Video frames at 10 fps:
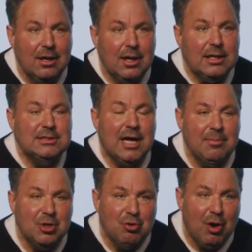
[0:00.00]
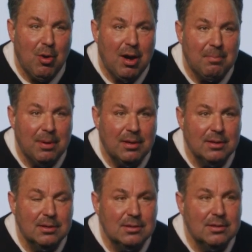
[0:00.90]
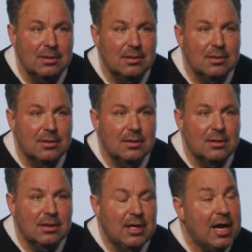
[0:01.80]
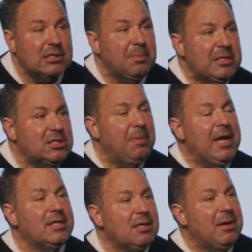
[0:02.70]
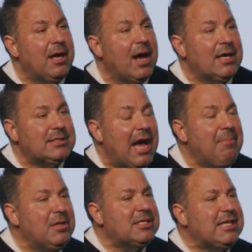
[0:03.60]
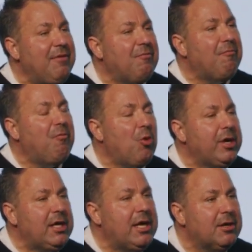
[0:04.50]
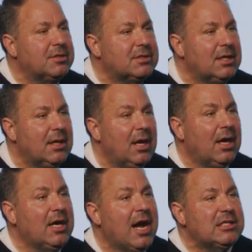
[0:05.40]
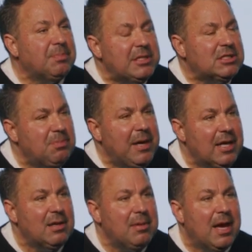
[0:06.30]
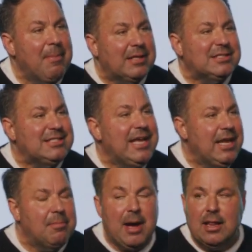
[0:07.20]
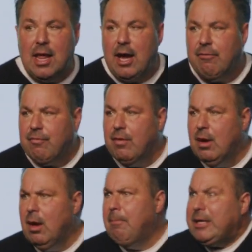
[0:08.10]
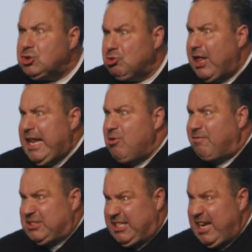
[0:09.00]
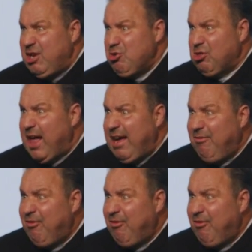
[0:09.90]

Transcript: It's time to grow up. God has been speaking to me, guys. I've been saved for 40 years. God has been speaking to me about sin in my life. Pastor Lenny, you have sin in your life?